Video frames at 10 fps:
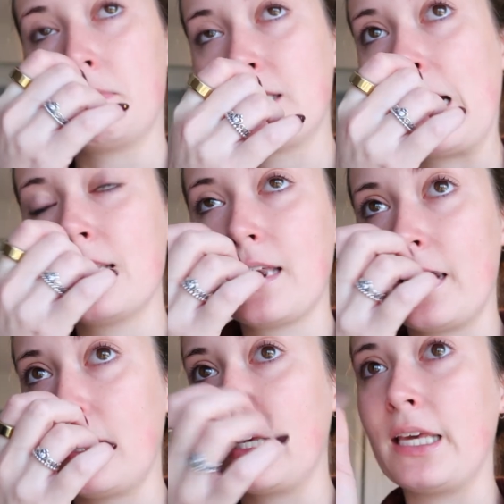besides
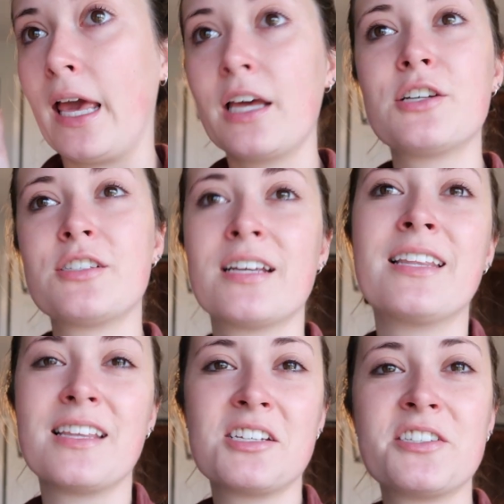getting engaged
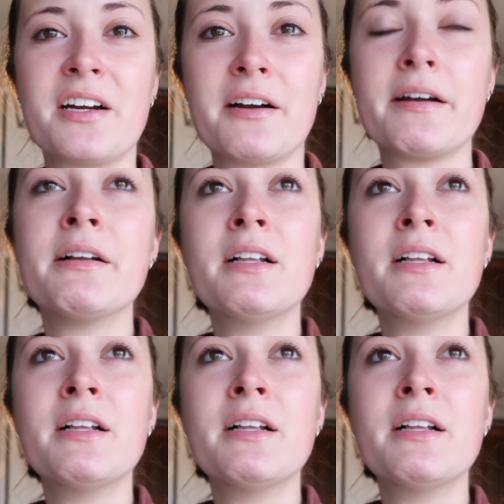this year,